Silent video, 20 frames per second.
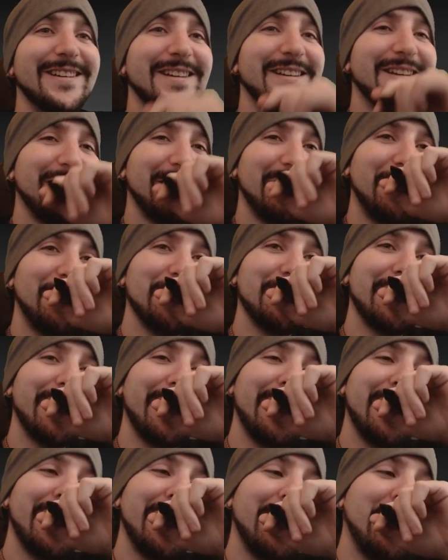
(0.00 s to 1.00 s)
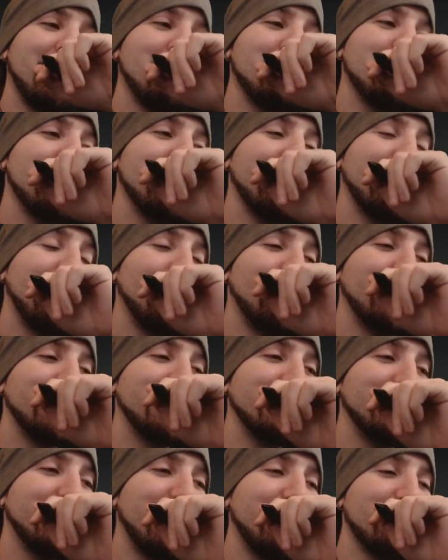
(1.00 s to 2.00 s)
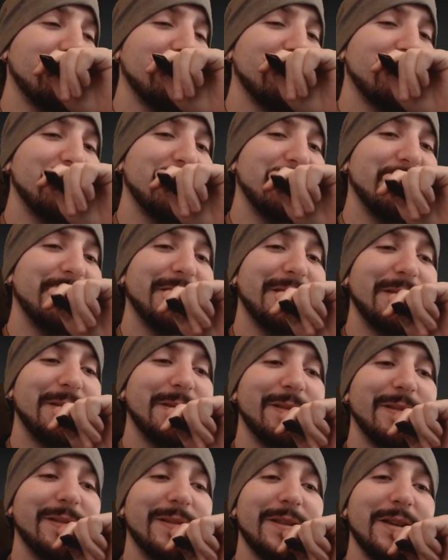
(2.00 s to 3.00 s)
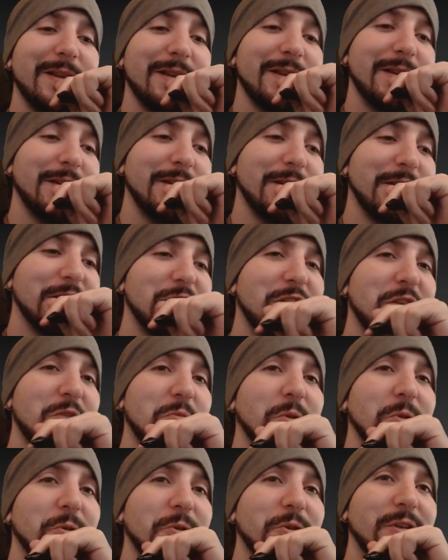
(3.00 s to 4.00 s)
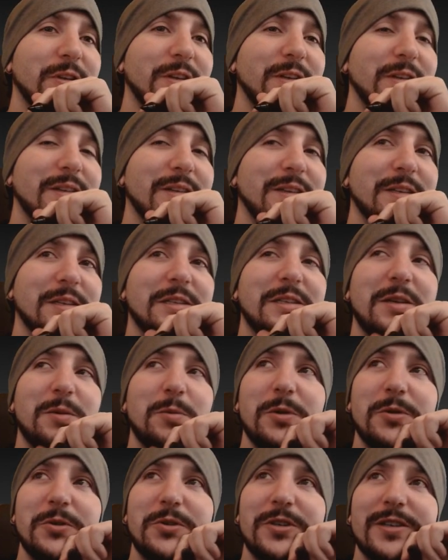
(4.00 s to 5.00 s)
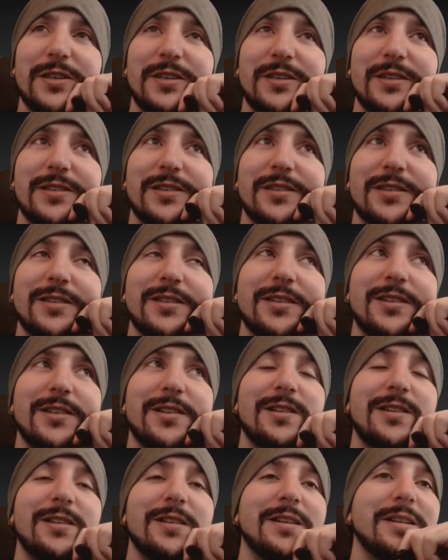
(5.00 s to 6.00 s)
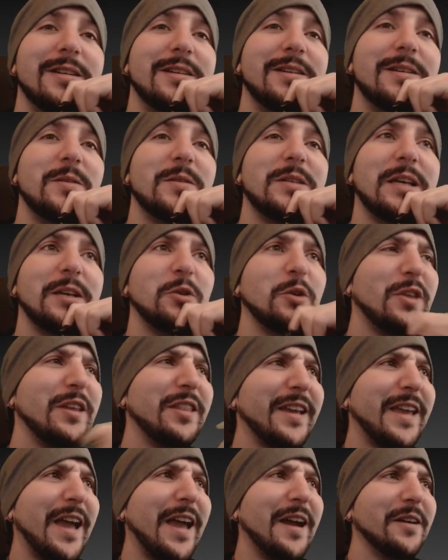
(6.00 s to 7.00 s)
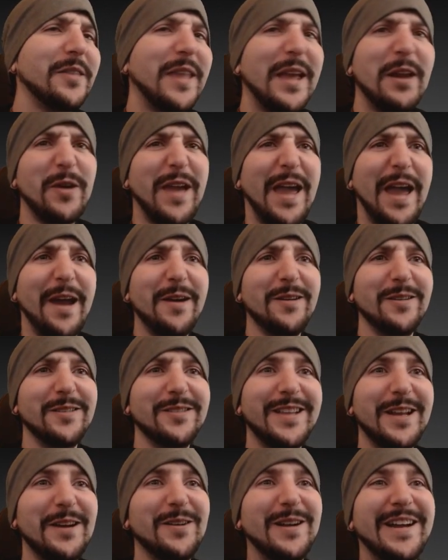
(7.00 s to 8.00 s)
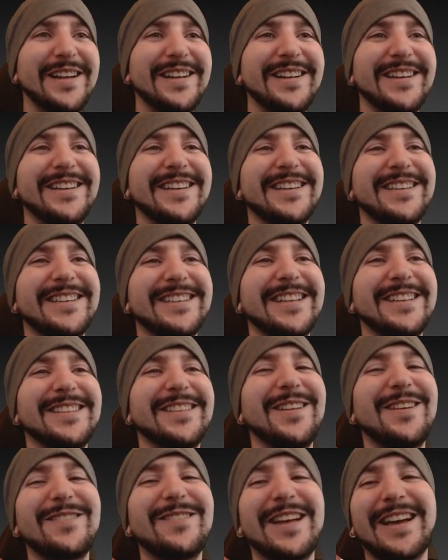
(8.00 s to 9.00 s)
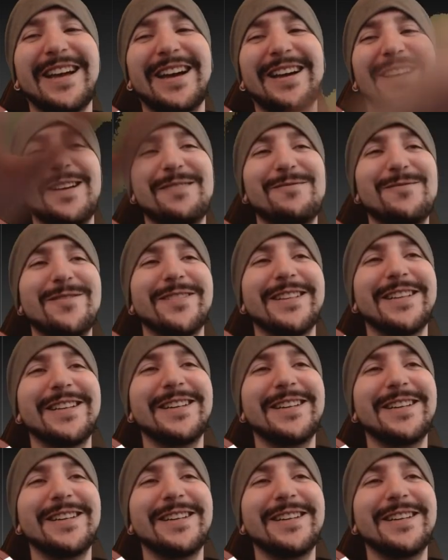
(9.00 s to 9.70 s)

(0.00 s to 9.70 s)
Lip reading: Oh, is that oh, what's his name? Steve Belushi? Is it Steve Belushi? It's like, do you think they care? They don't care. They don't. I love that guy in that movie.